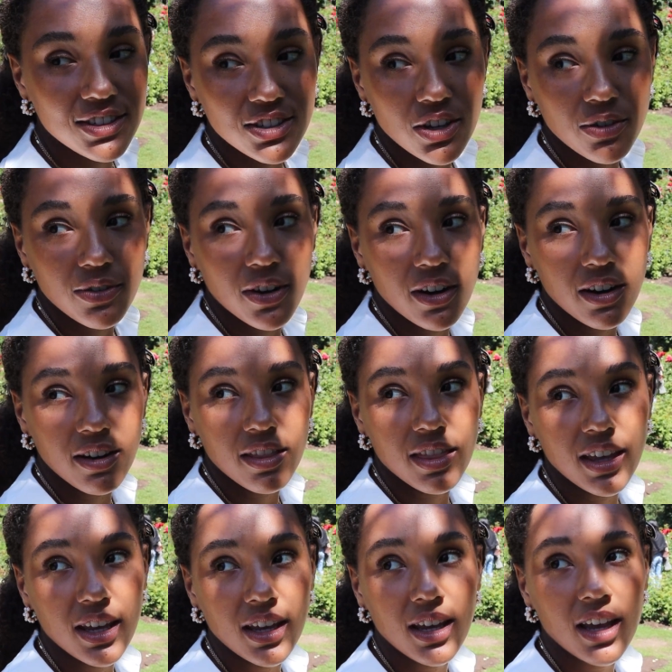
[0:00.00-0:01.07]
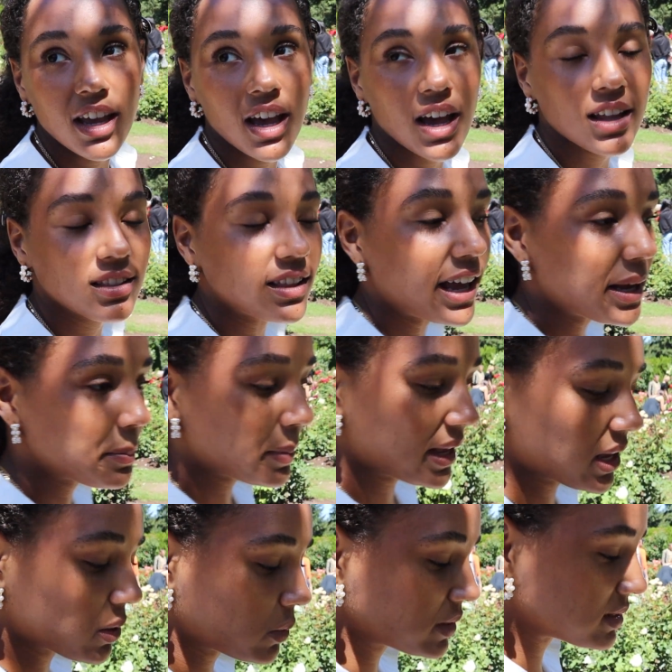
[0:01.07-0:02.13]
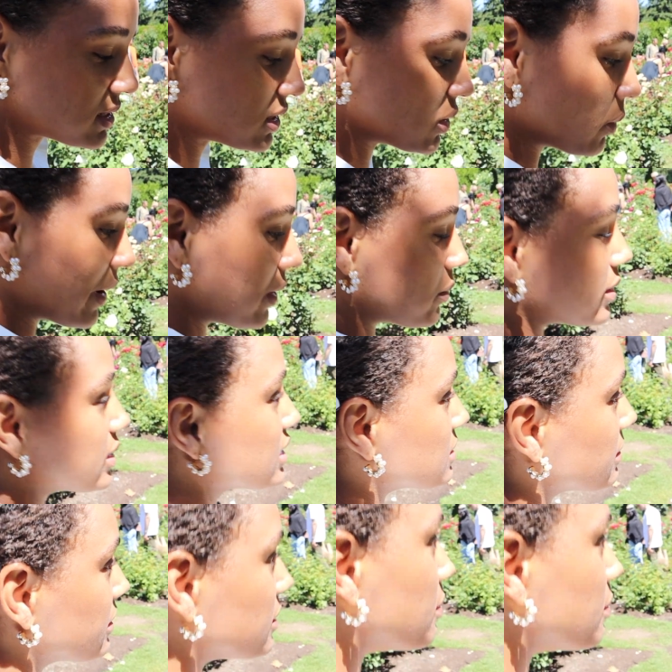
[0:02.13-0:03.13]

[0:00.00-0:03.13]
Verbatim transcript: so far, the light pink ones and the white ones smell